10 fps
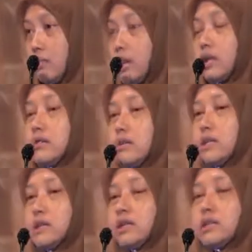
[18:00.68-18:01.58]
them and give some
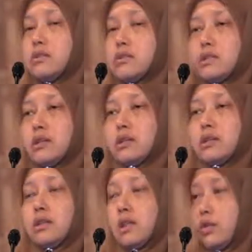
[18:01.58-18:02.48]
incentives.
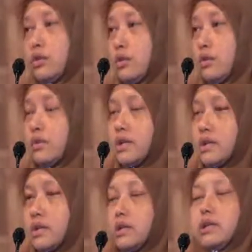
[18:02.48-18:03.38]
They go to
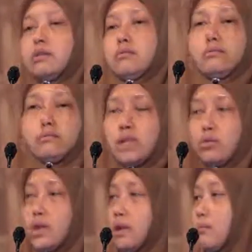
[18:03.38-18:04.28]
university, they
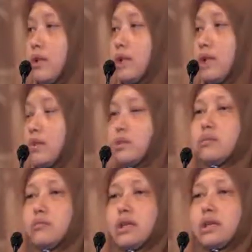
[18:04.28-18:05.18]
do an MBA or
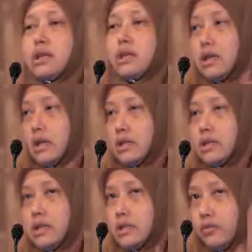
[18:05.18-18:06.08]
something, then they are
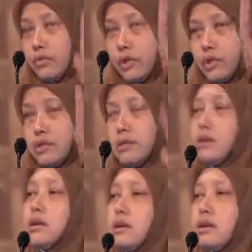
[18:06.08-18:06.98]
entitled for this.
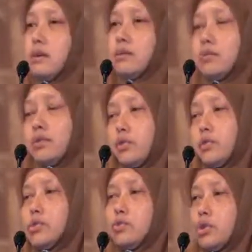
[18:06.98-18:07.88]
But for
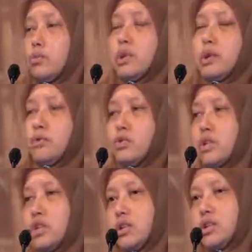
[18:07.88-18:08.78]
those who want to become
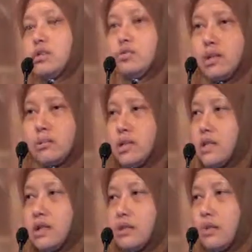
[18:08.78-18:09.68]
musicians or film
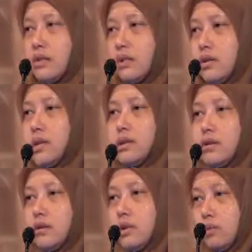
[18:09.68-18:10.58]
stars or whatever,
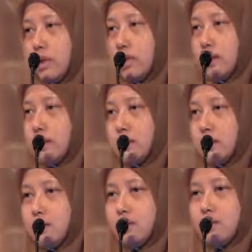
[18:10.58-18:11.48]
then they will get
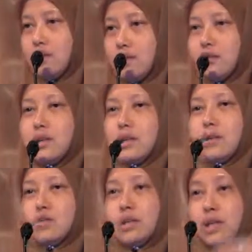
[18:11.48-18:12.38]
this.
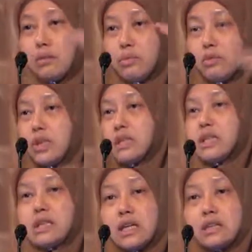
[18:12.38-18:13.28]
So they can be very
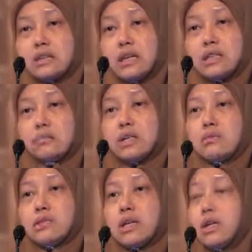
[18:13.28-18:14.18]
detailed, and sometimes they